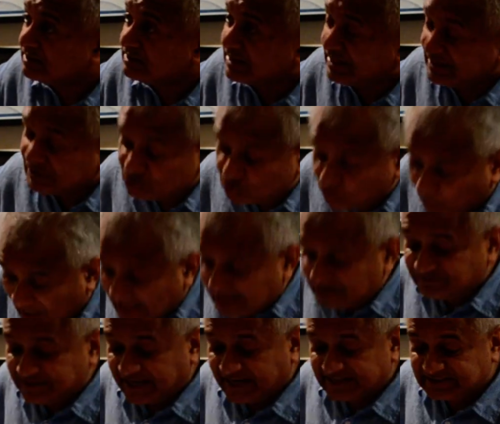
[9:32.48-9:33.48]
In
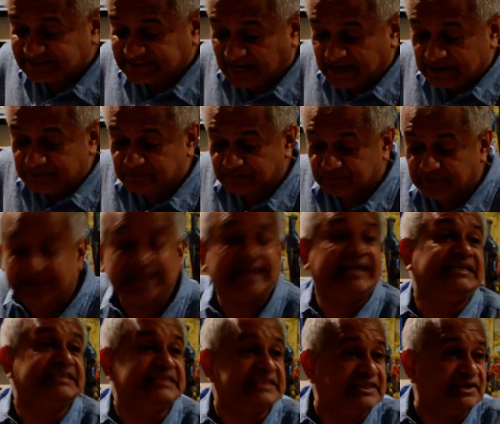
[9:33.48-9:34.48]
12 days' time,
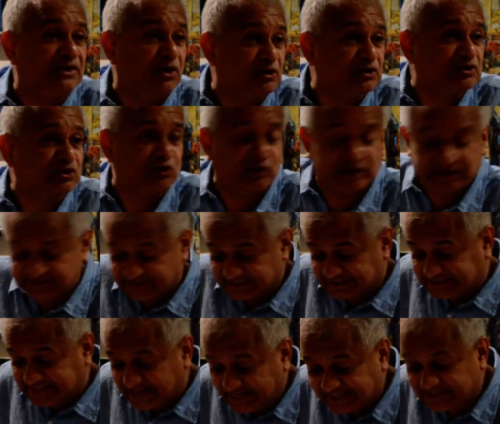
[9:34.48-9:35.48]
Malaysia also has a
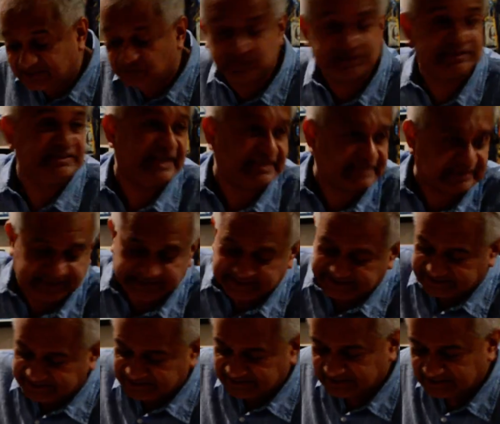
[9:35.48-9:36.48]
date with destiny.